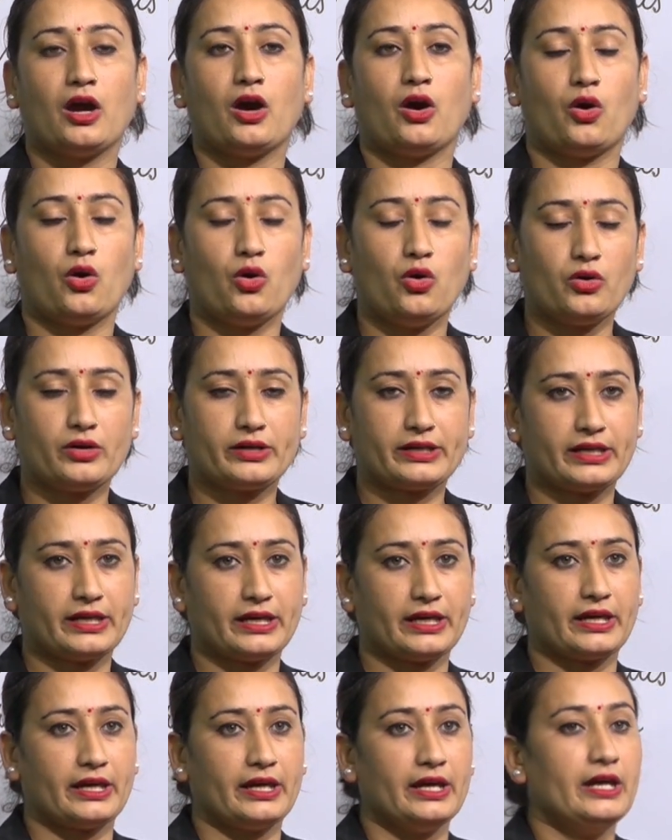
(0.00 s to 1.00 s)

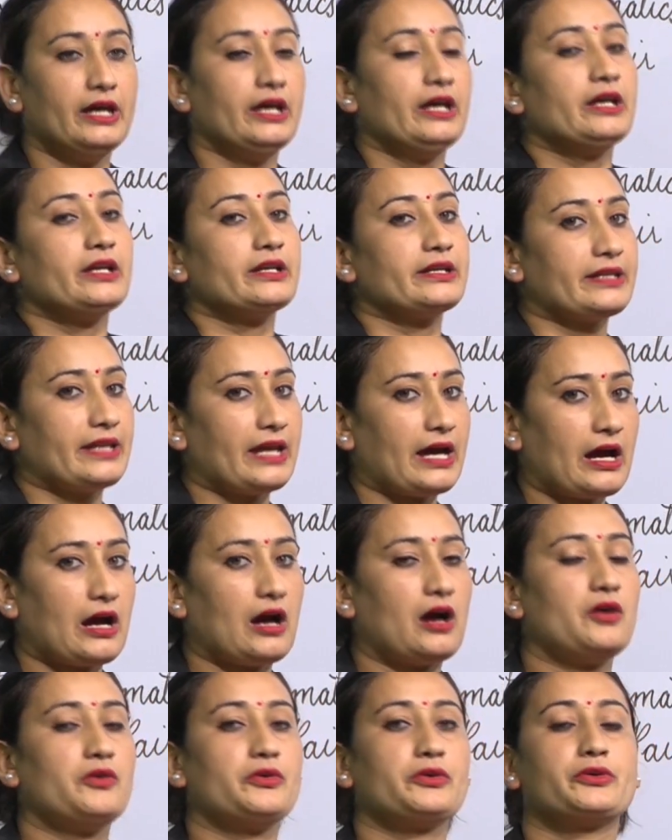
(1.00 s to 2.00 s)
Okay.
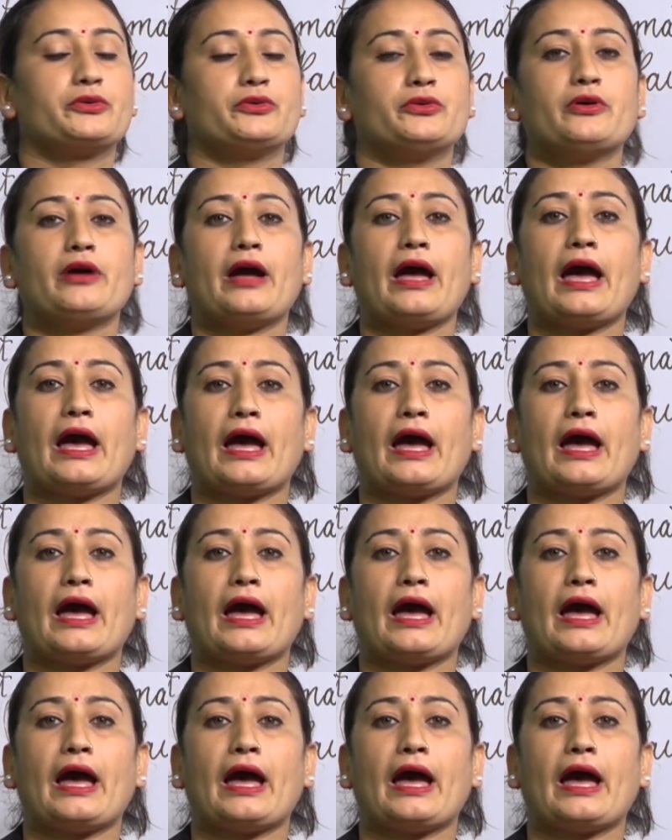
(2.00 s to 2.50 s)
Now you